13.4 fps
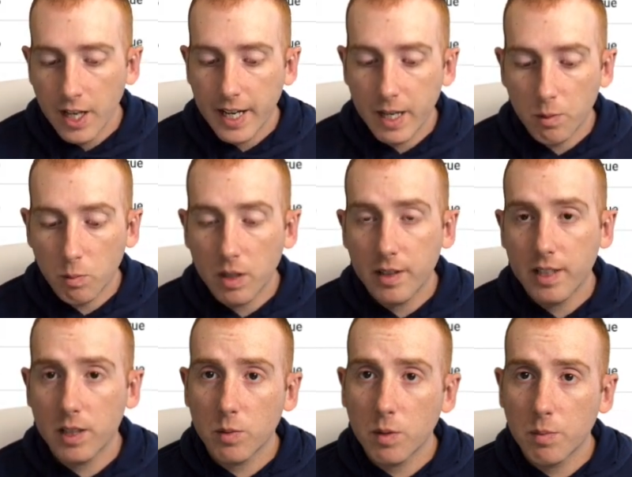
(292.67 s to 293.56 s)
And what
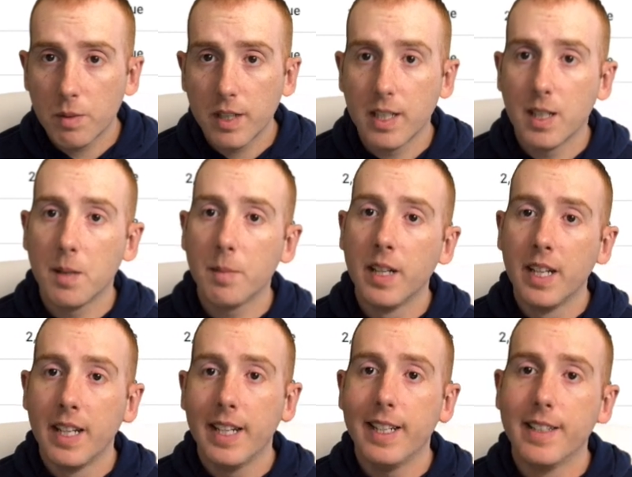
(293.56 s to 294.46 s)
this will bring up
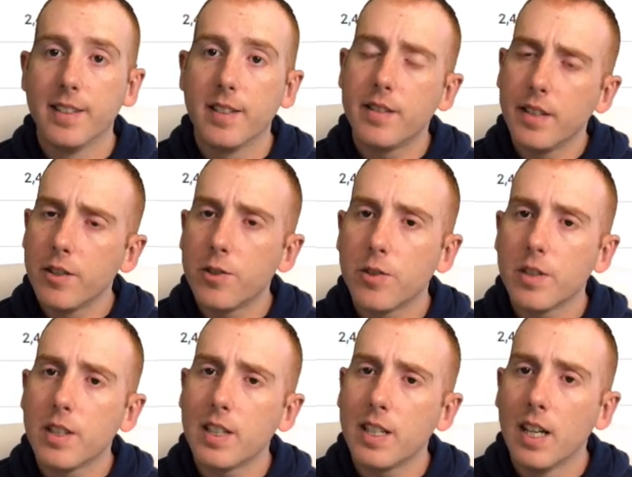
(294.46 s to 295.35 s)
is
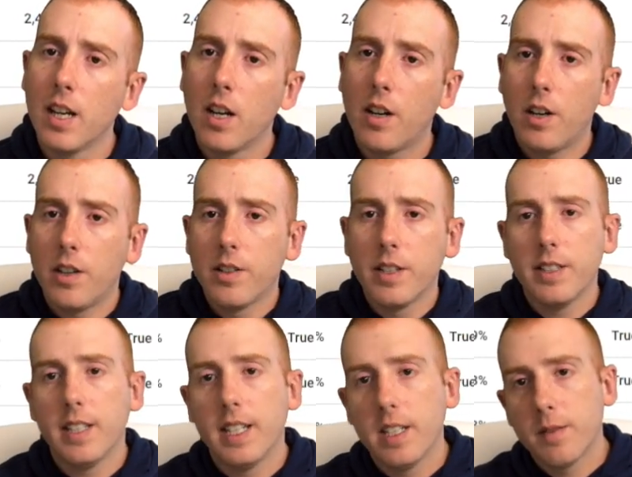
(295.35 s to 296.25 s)
essentially all the
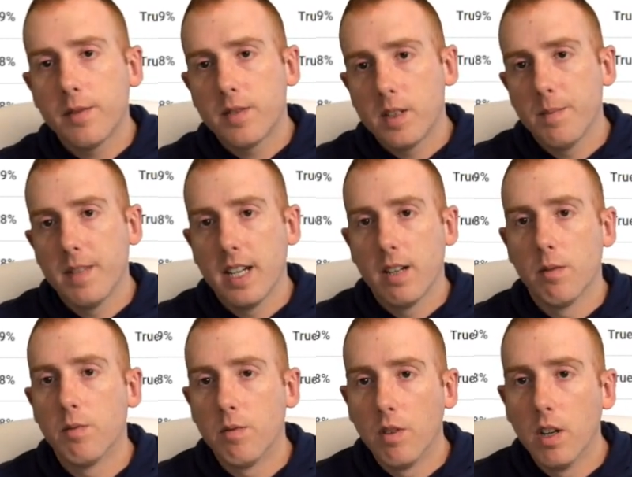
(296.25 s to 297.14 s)
data from that
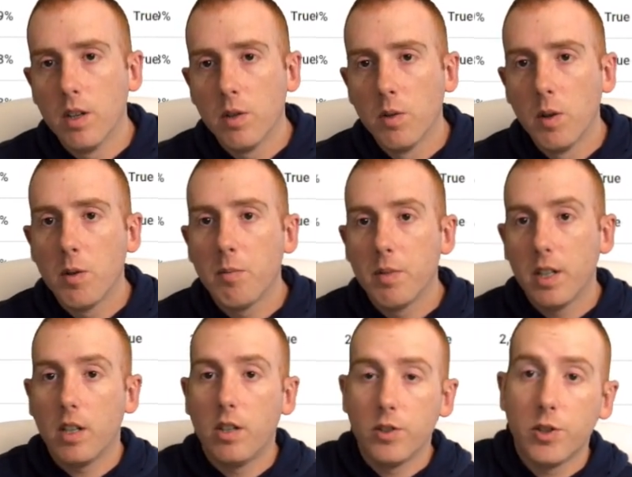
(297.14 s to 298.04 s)
row,
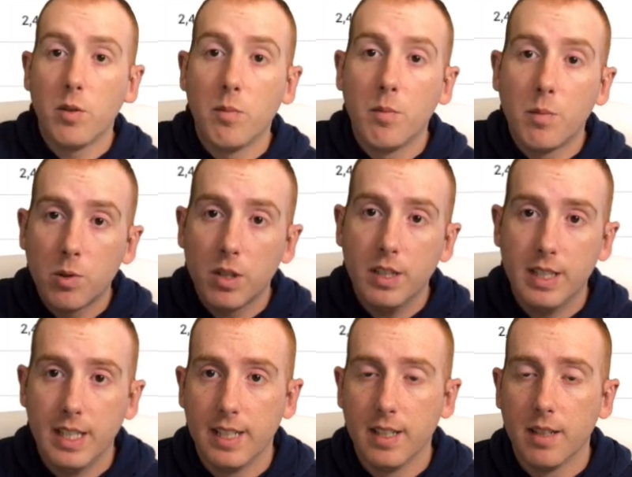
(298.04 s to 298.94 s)
but also more
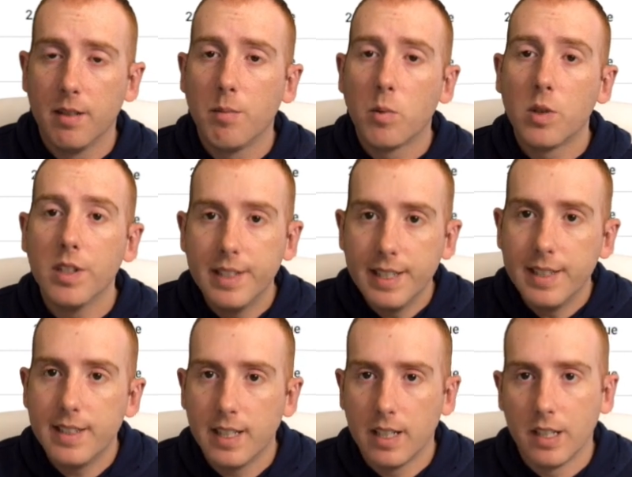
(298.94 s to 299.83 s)
data, more
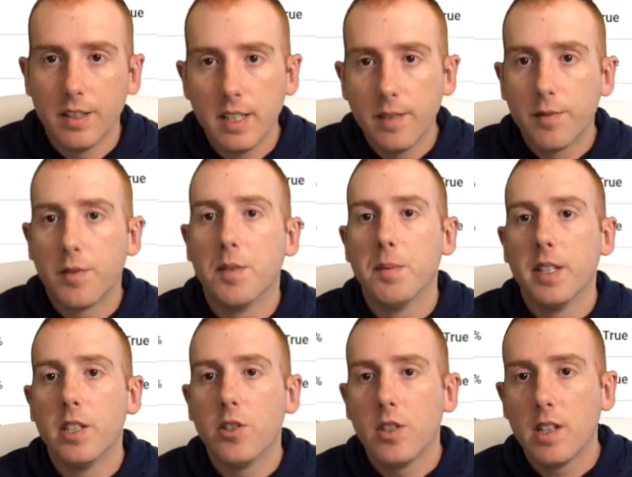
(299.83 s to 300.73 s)
detailed
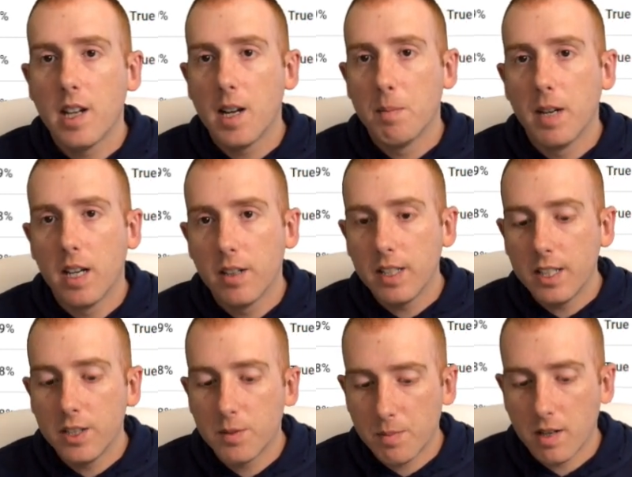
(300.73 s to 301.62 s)
information about
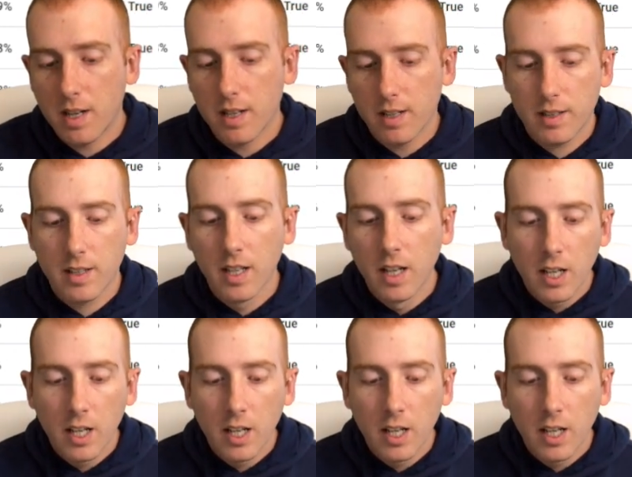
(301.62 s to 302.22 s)
each product.